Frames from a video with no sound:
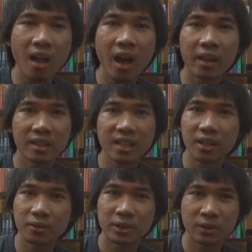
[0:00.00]
I
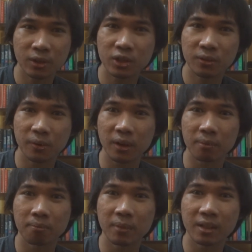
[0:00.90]
decided to search for it
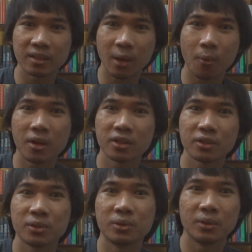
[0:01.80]
because I wanted
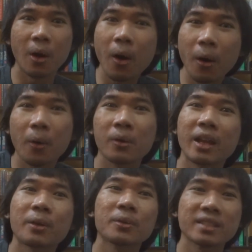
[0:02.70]
to know,
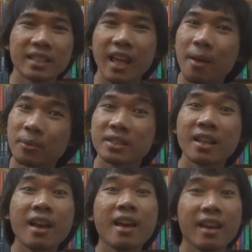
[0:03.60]
like, what's in it, because
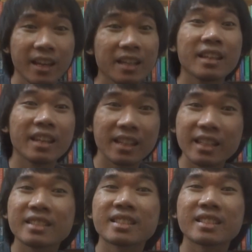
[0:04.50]

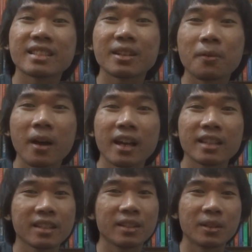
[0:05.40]
it's
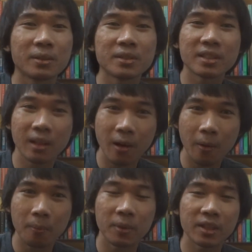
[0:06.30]
quite, you know,
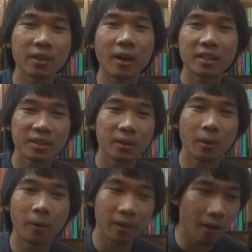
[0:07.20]
slow, but, you know, as you
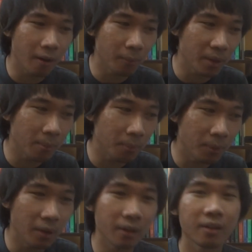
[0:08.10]
go along with the
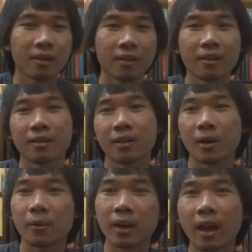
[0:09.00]
book.
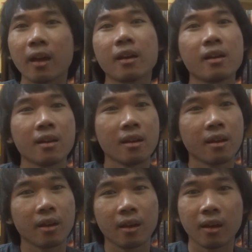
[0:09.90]
Okay,
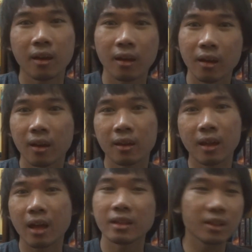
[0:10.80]
and
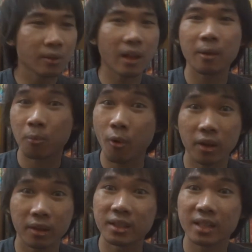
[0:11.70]
I need to, like,
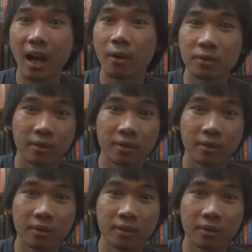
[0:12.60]
point this out.